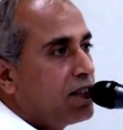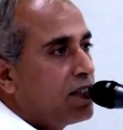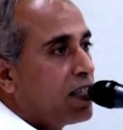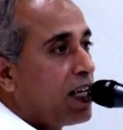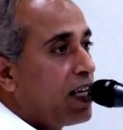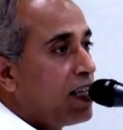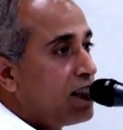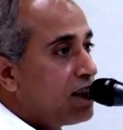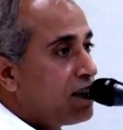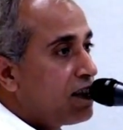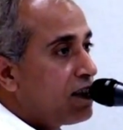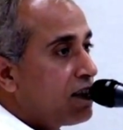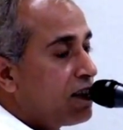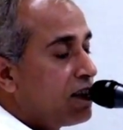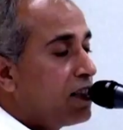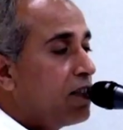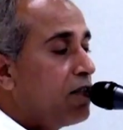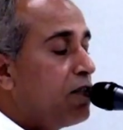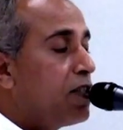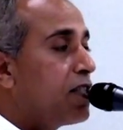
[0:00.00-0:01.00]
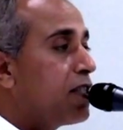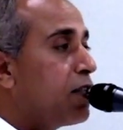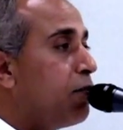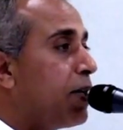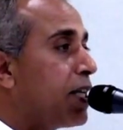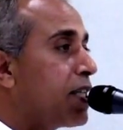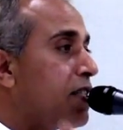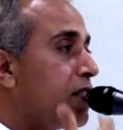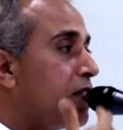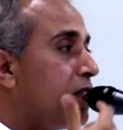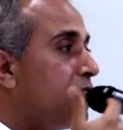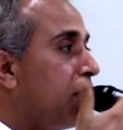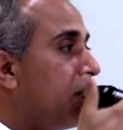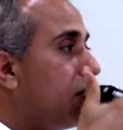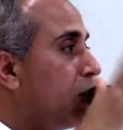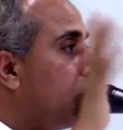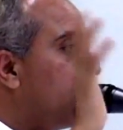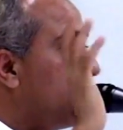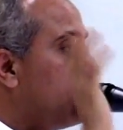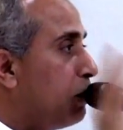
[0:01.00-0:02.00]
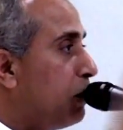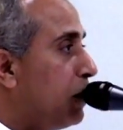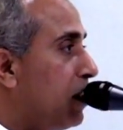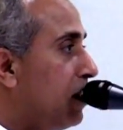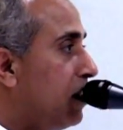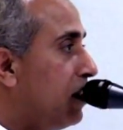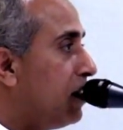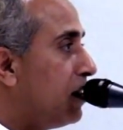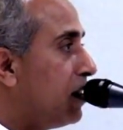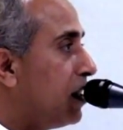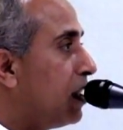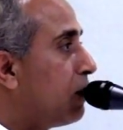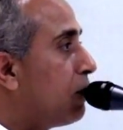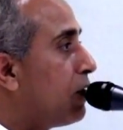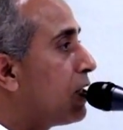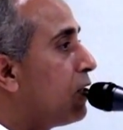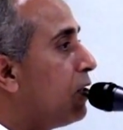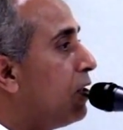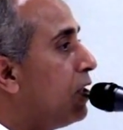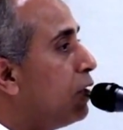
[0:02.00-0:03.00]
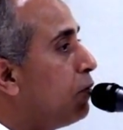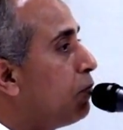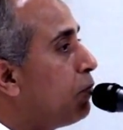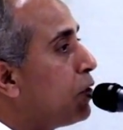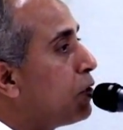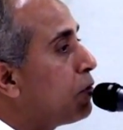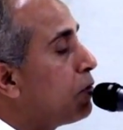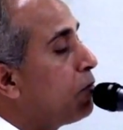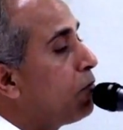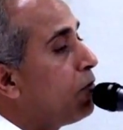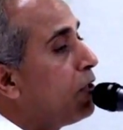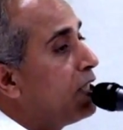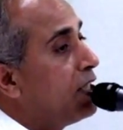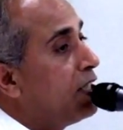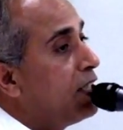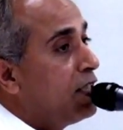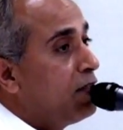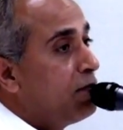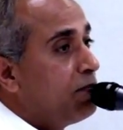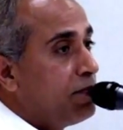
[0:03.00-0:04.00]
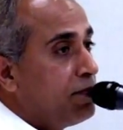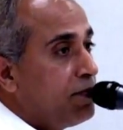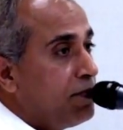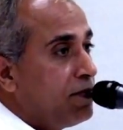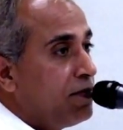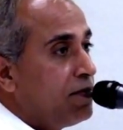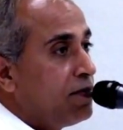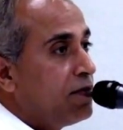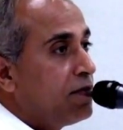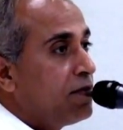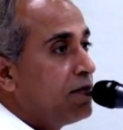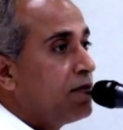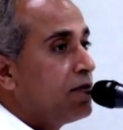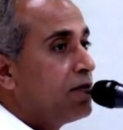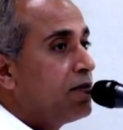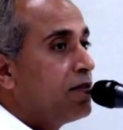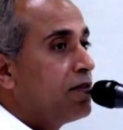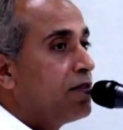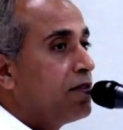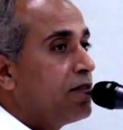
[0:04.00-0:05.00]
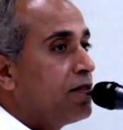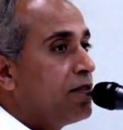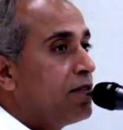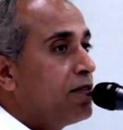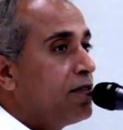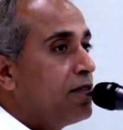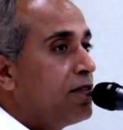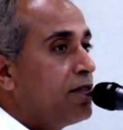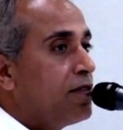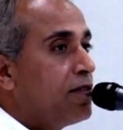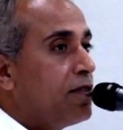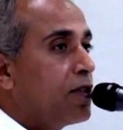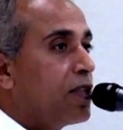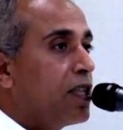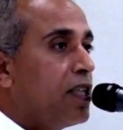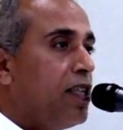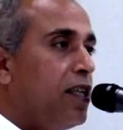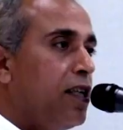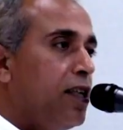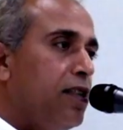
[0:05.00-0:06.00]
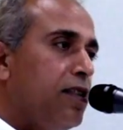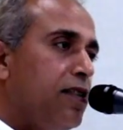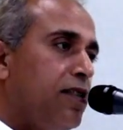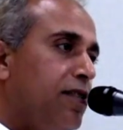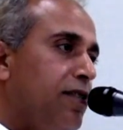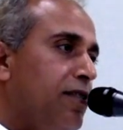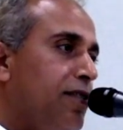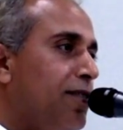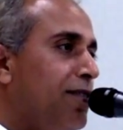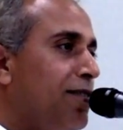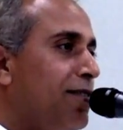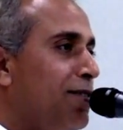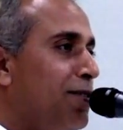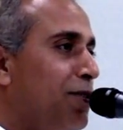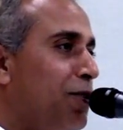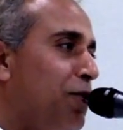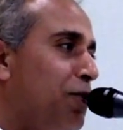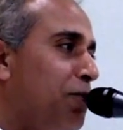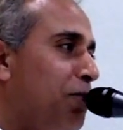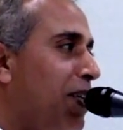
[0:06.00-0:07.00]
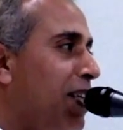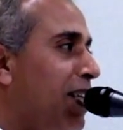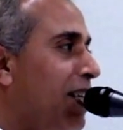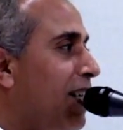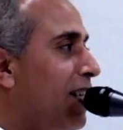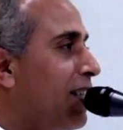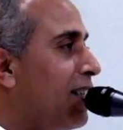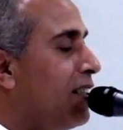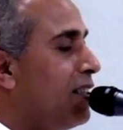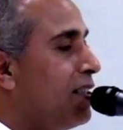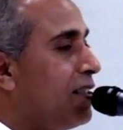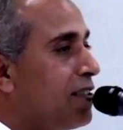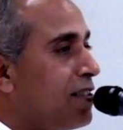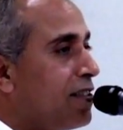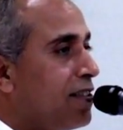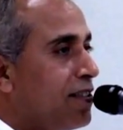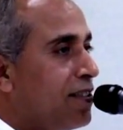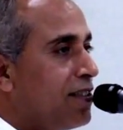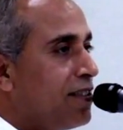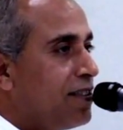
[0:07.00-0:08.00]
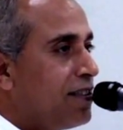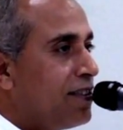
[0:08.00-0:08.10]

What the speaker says: Christ, they were some extraordinary people. It was only possible for them. Okay then, you remain like this.